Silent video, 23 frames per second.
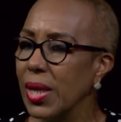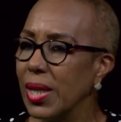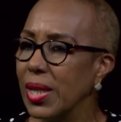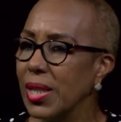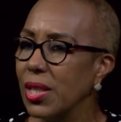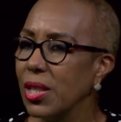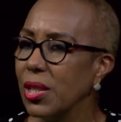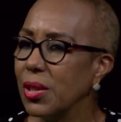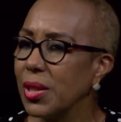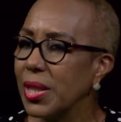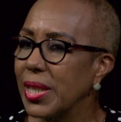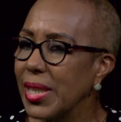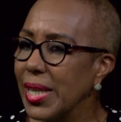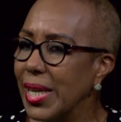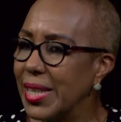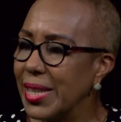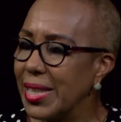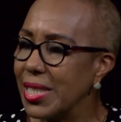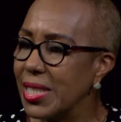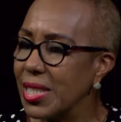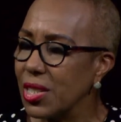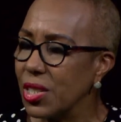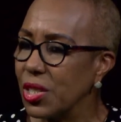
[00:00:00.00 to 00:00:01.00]
in looking at
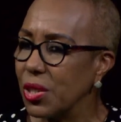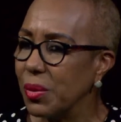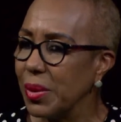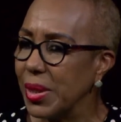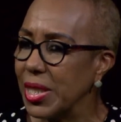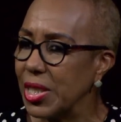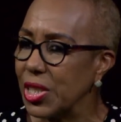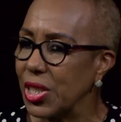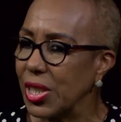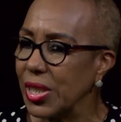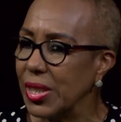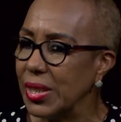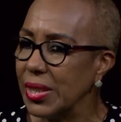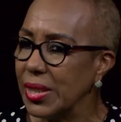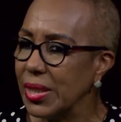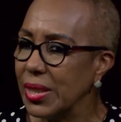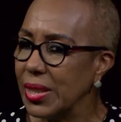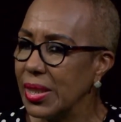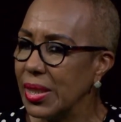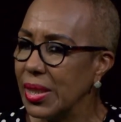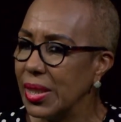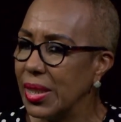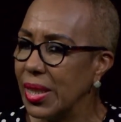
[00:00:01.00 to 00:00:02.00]
the situation,
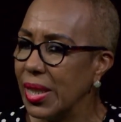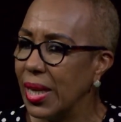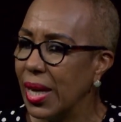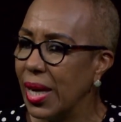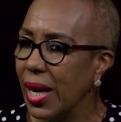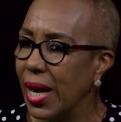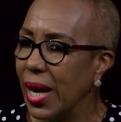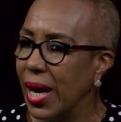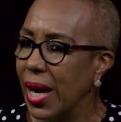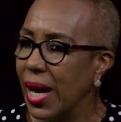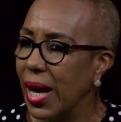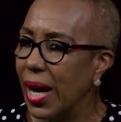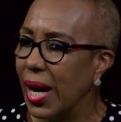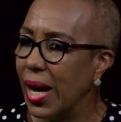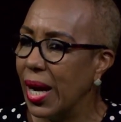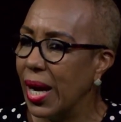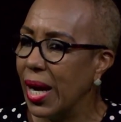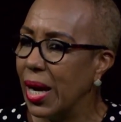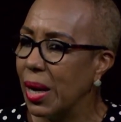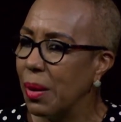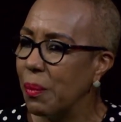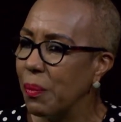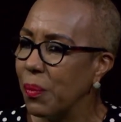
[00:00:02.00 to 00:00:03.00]

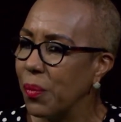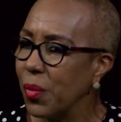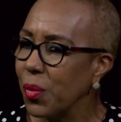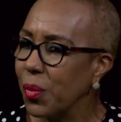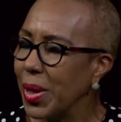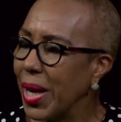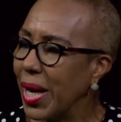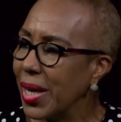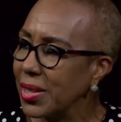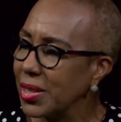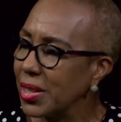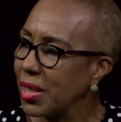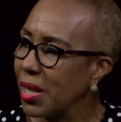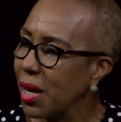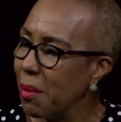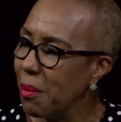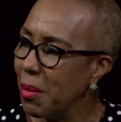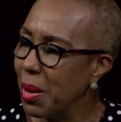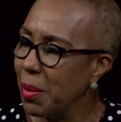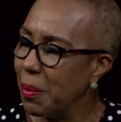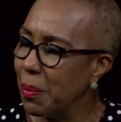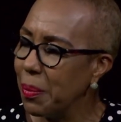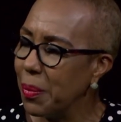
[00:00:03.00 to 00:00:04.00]
we had
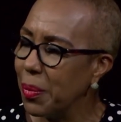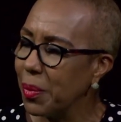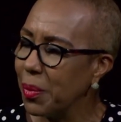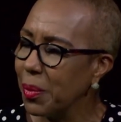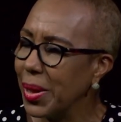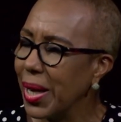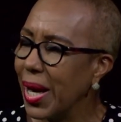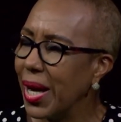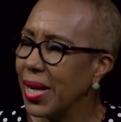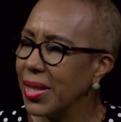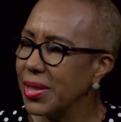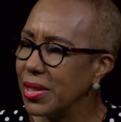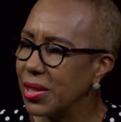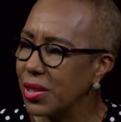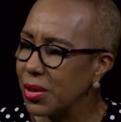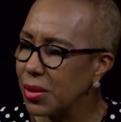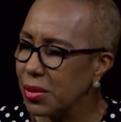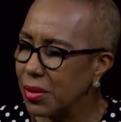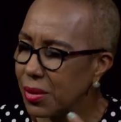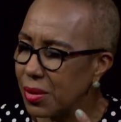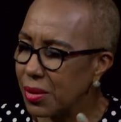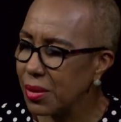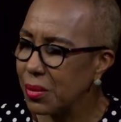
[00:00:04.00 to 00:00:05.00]

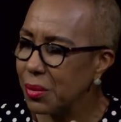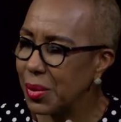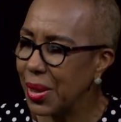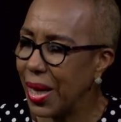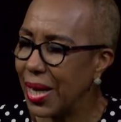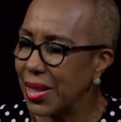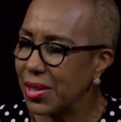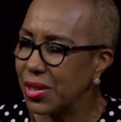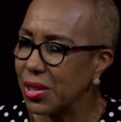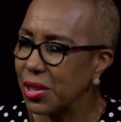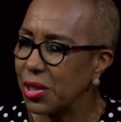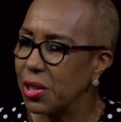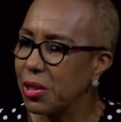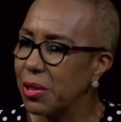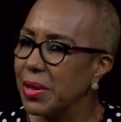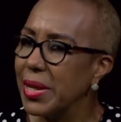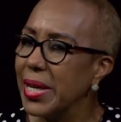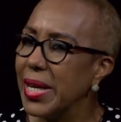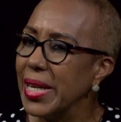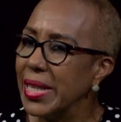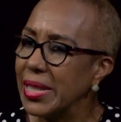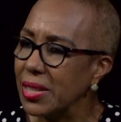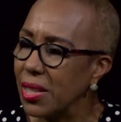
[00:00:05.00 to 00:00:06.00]
to
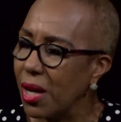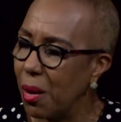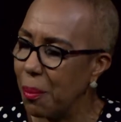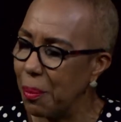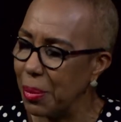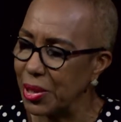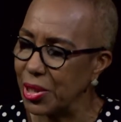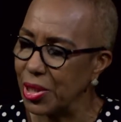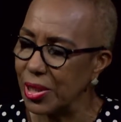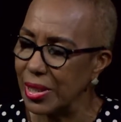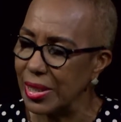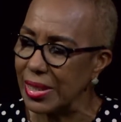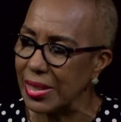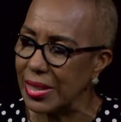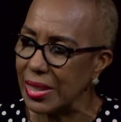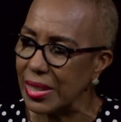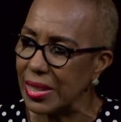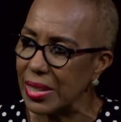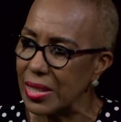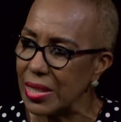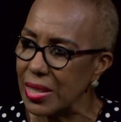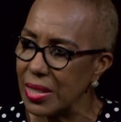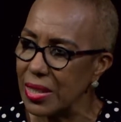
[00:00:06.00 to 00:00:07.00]
create
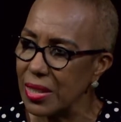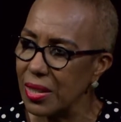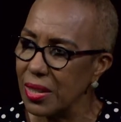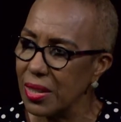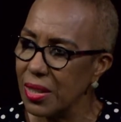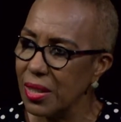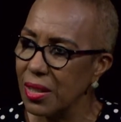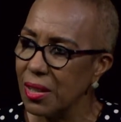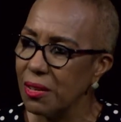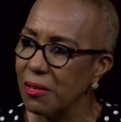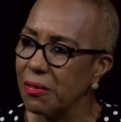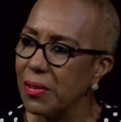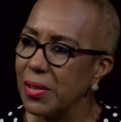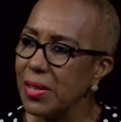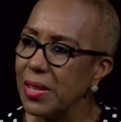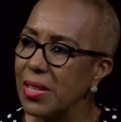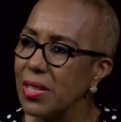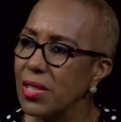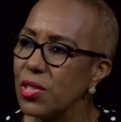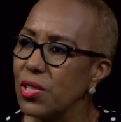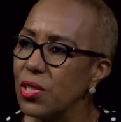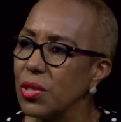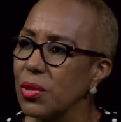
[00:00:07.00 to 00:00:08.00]
opportunities for
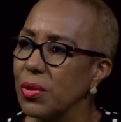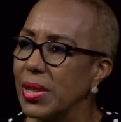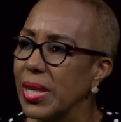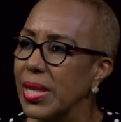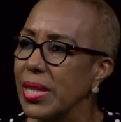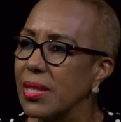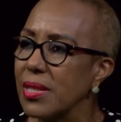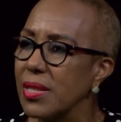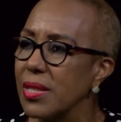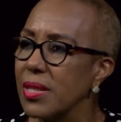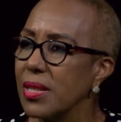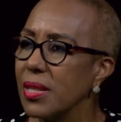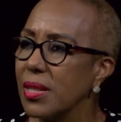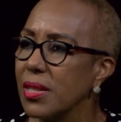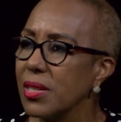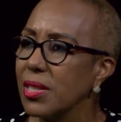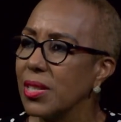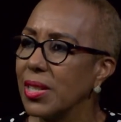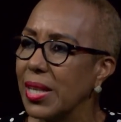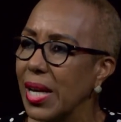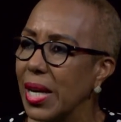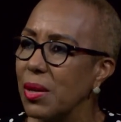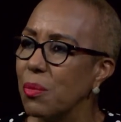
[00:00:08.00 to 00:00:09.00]
these students
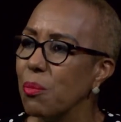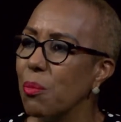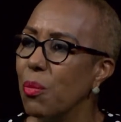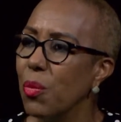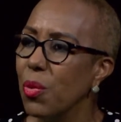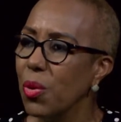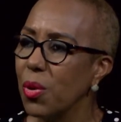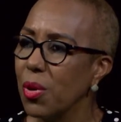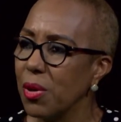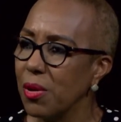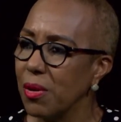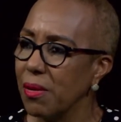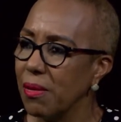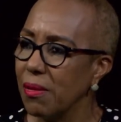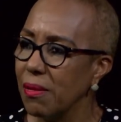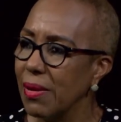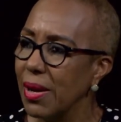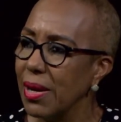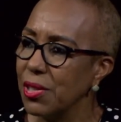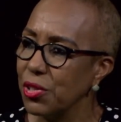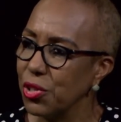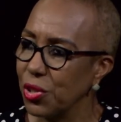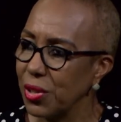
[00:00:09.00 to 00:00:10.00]
to get more
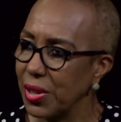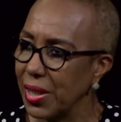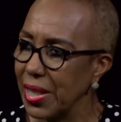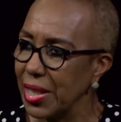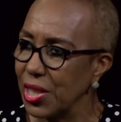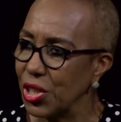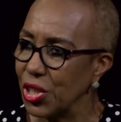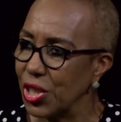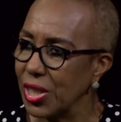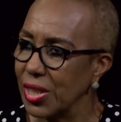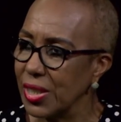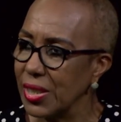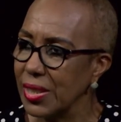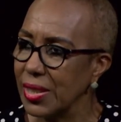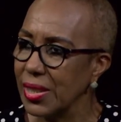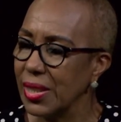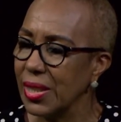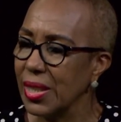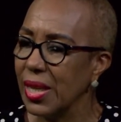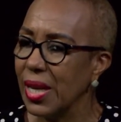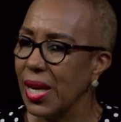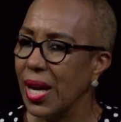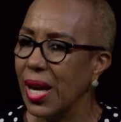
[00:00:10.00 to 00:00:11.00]
education.
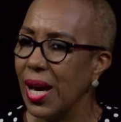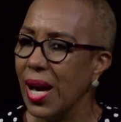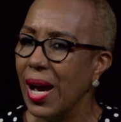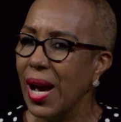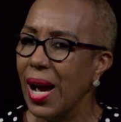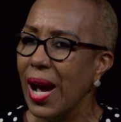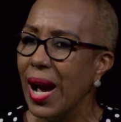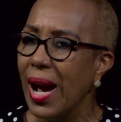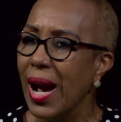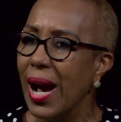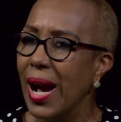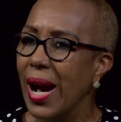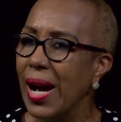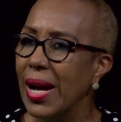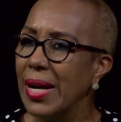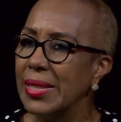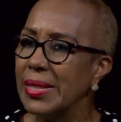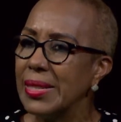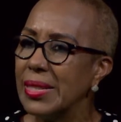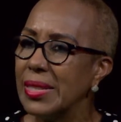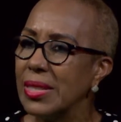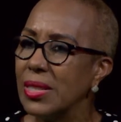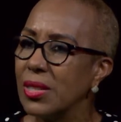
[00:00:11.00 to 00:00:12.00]
Yes.
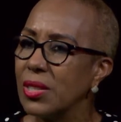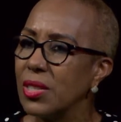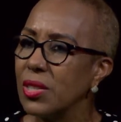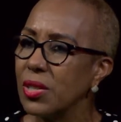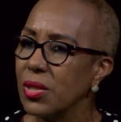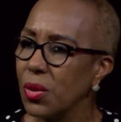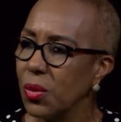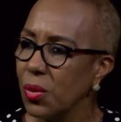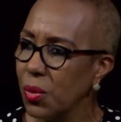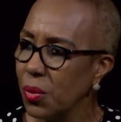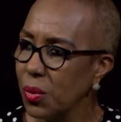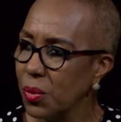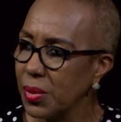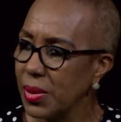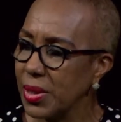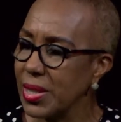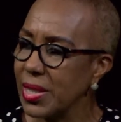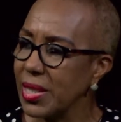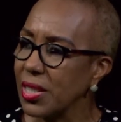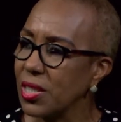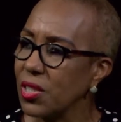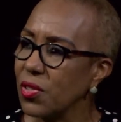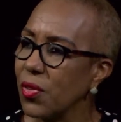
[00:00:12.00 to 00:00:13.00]
And so the
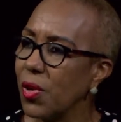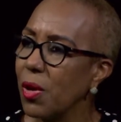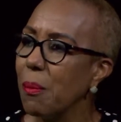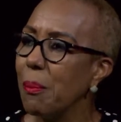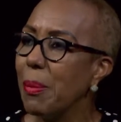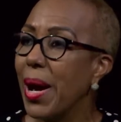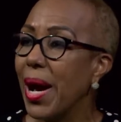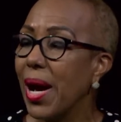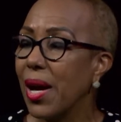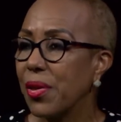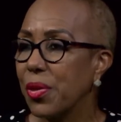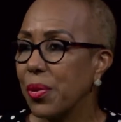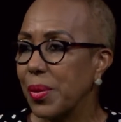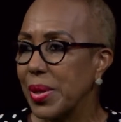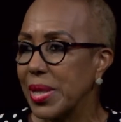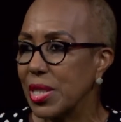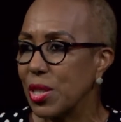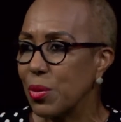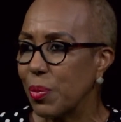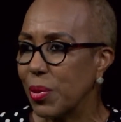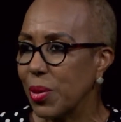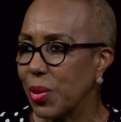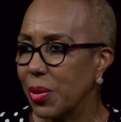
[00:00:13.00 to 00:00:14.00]
Sixth Form
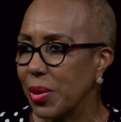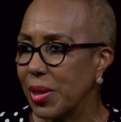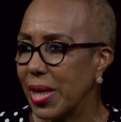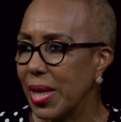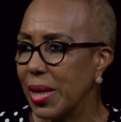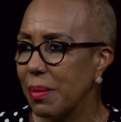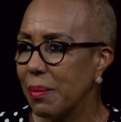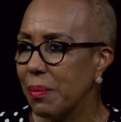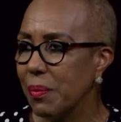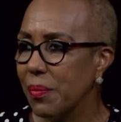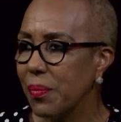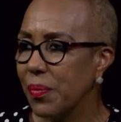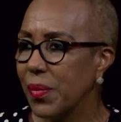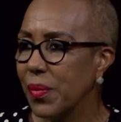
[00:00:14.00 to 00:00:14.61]
Pathways program